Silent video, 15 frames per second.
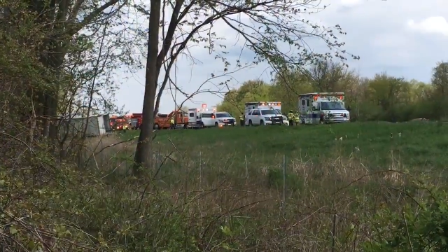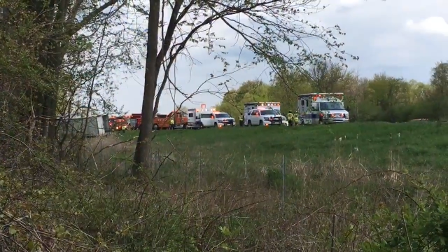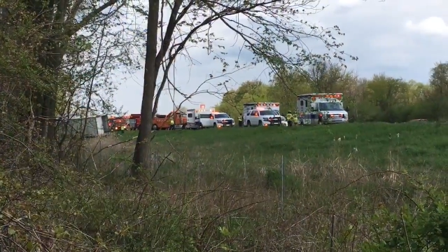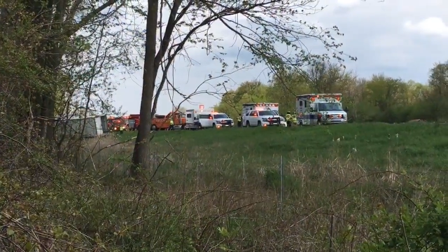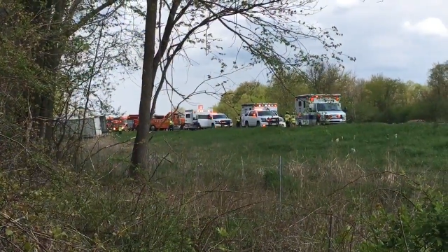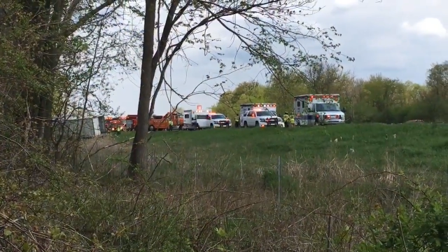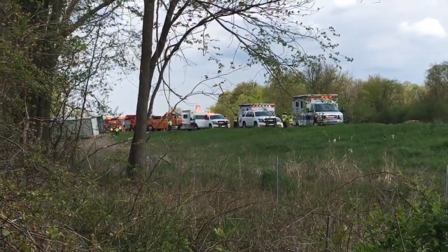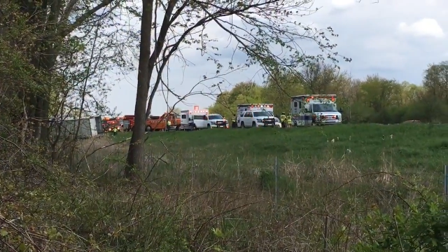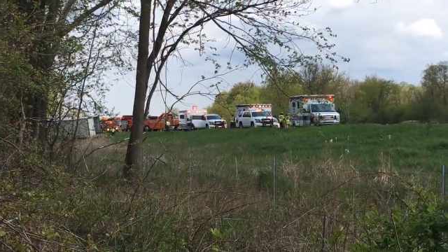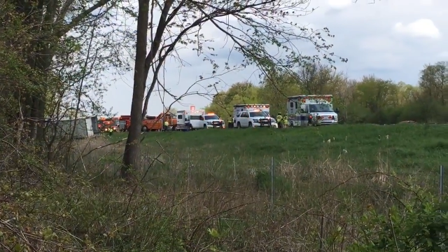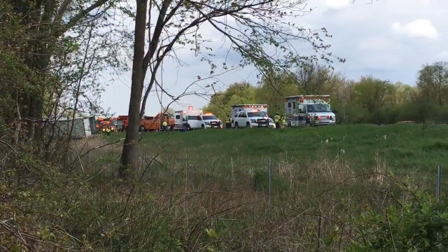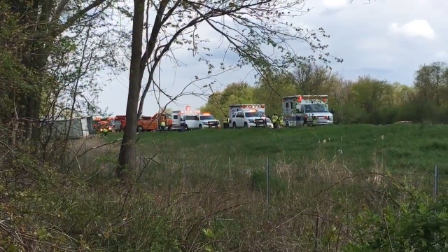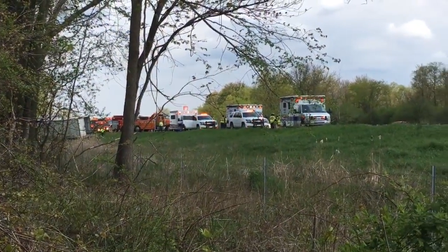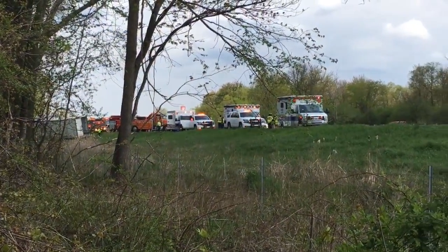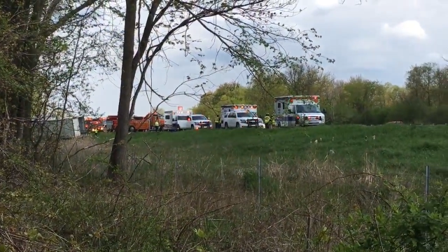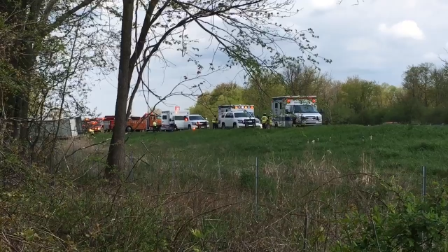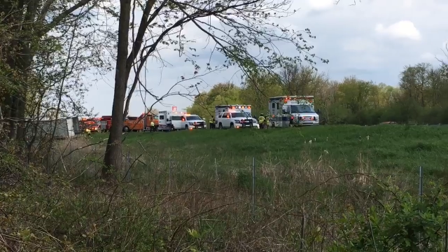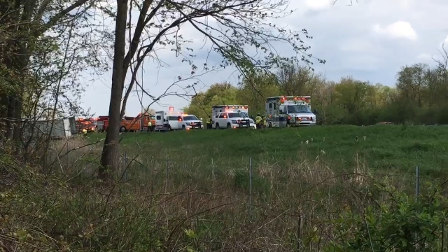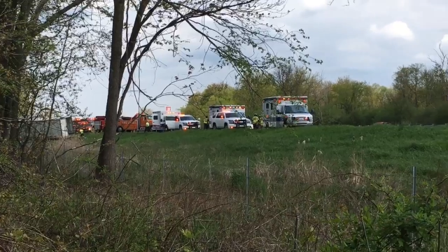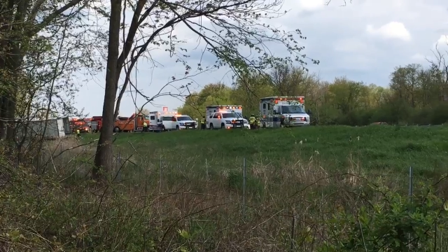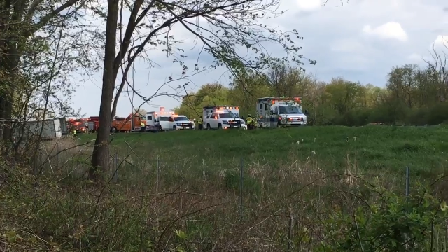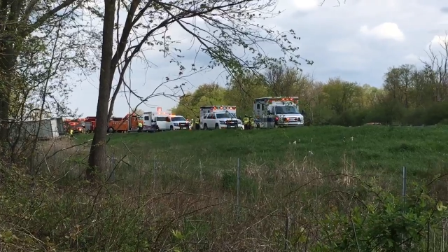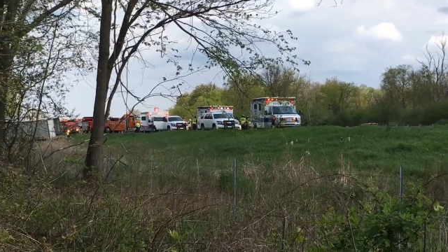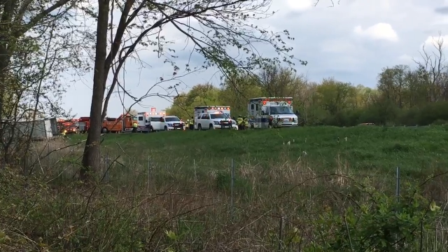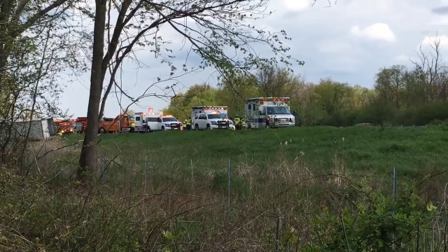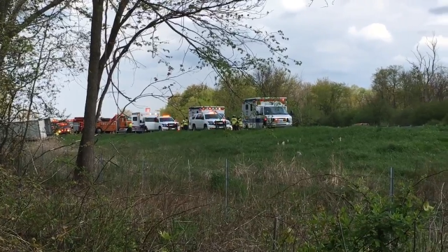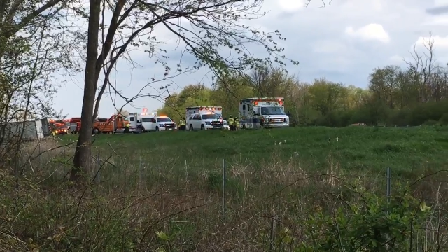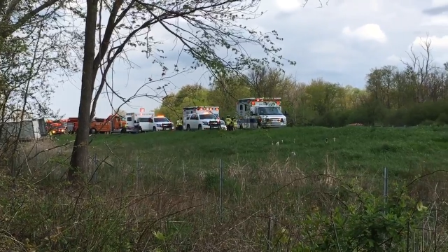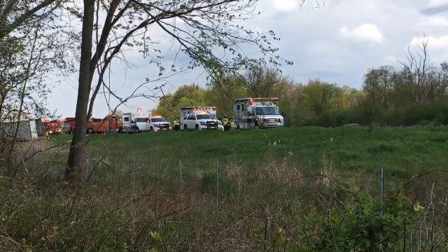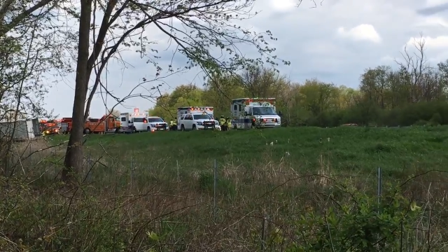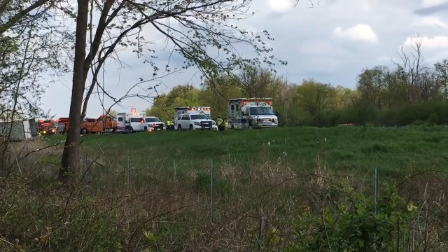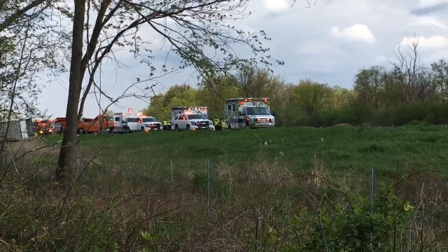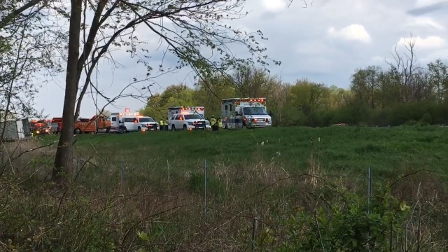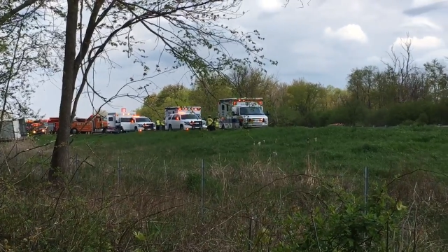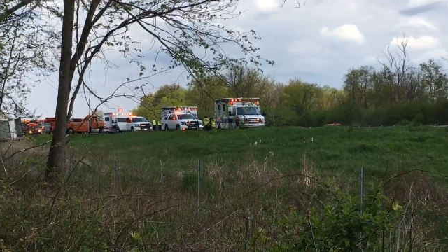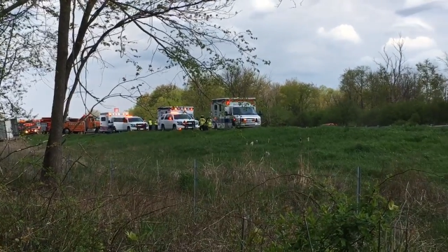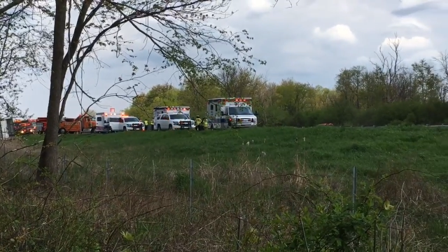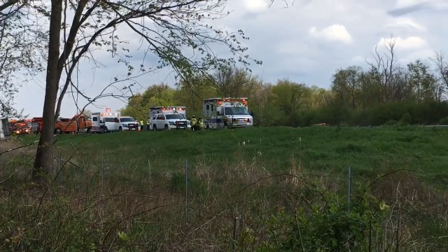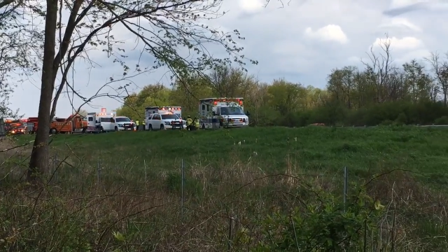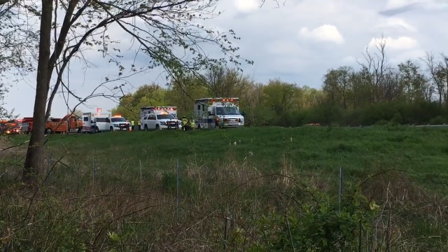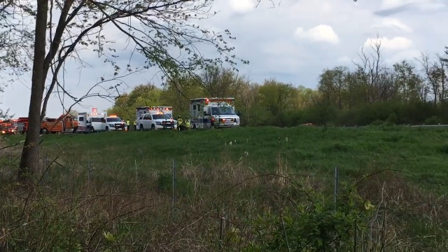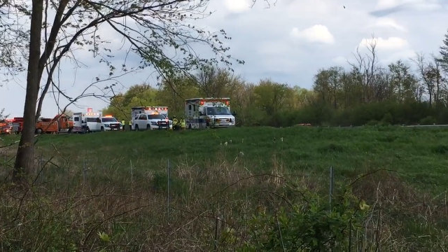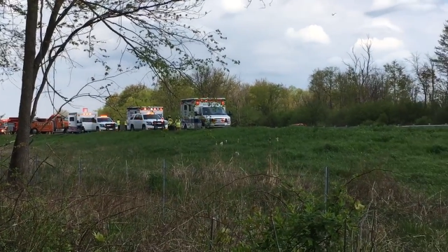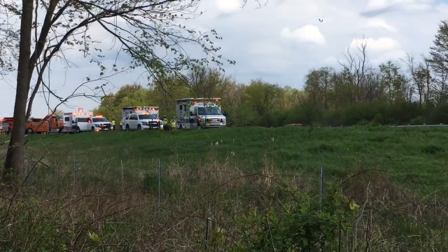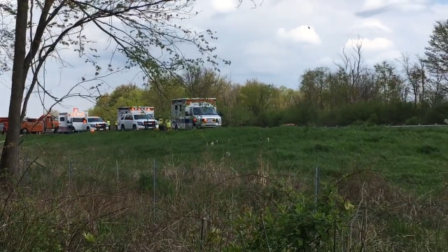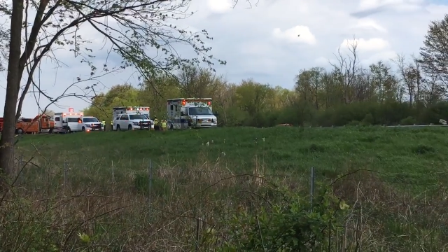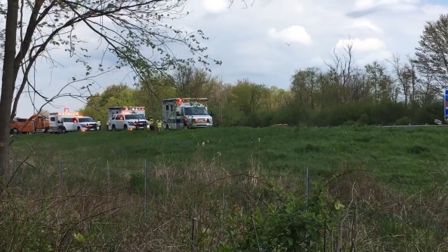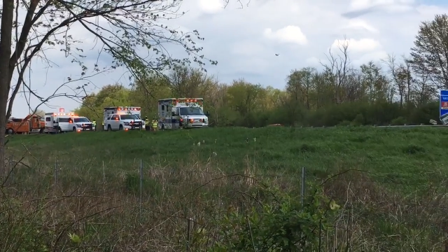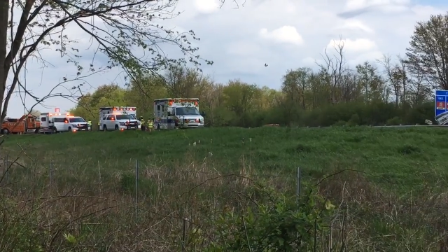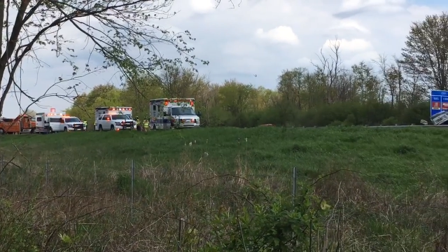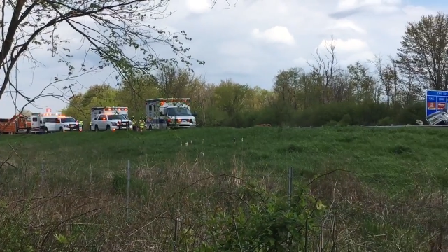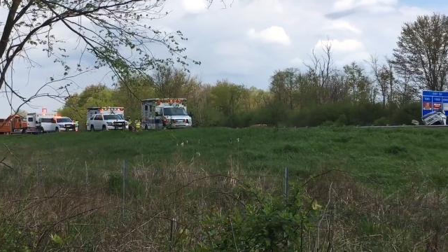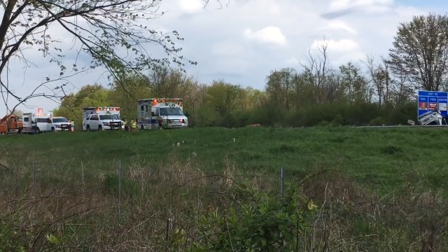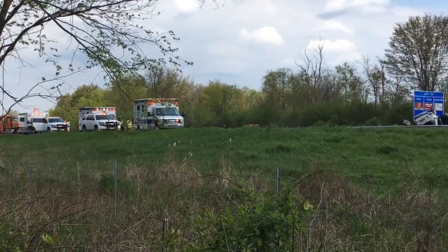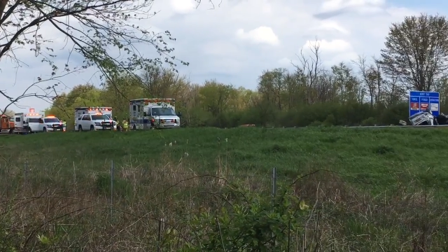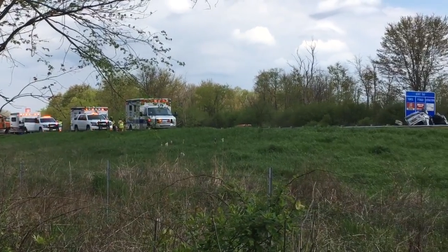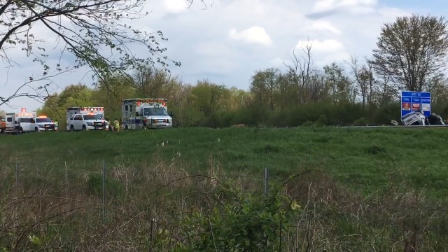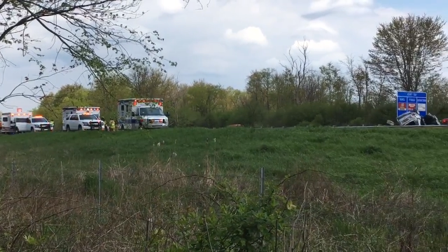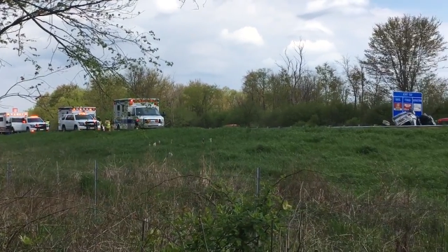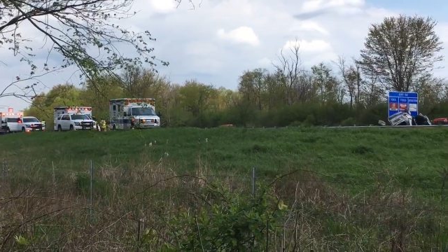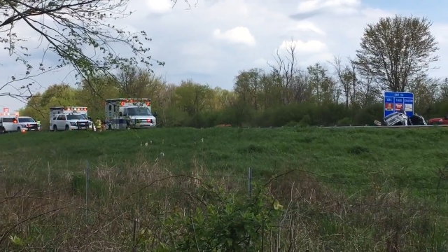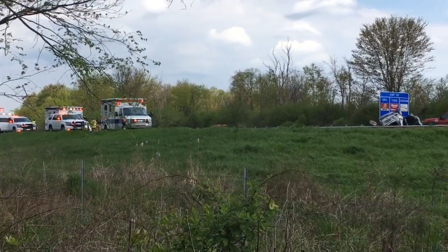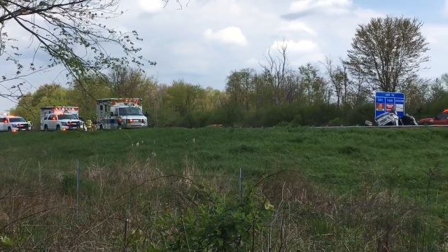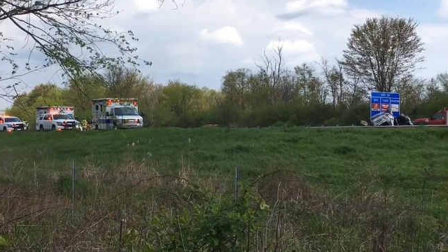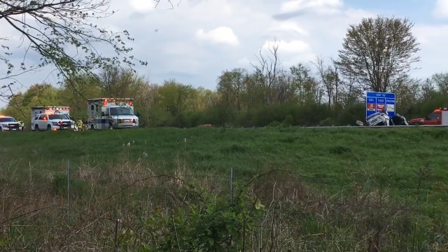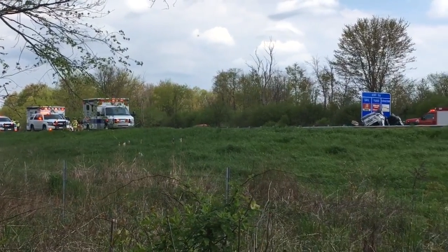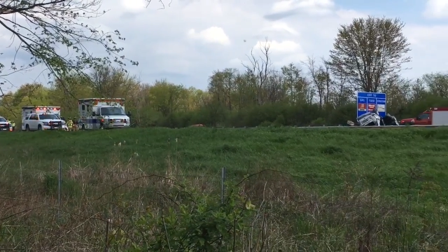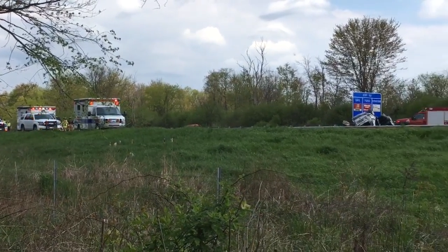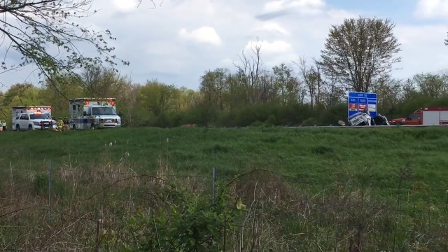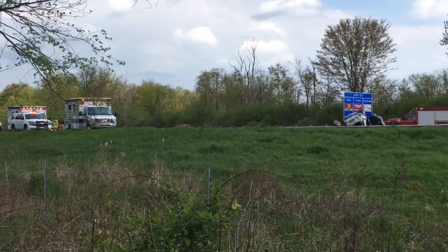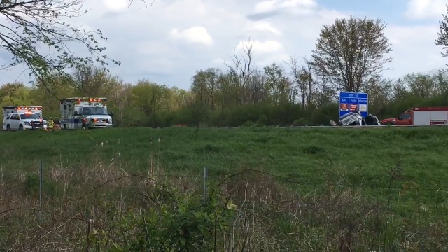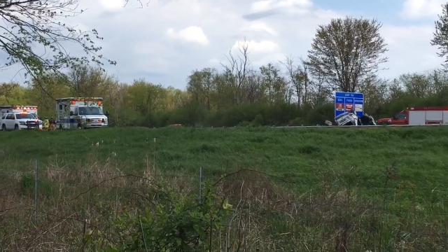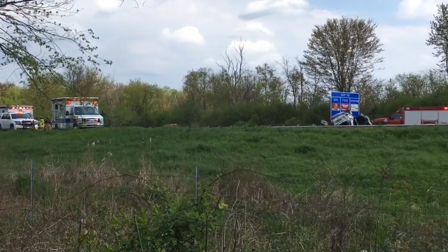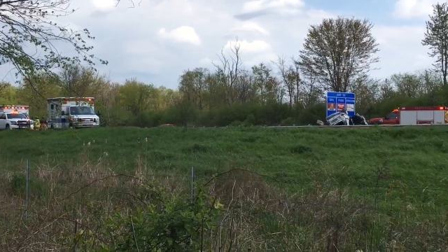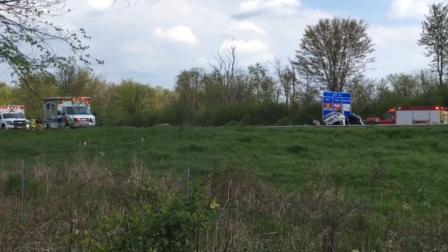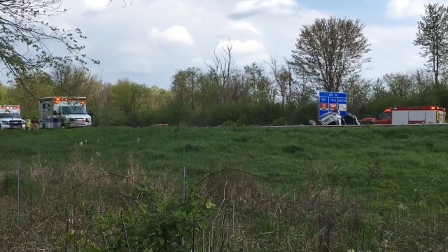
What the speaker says: Nobody's mouth can be seen.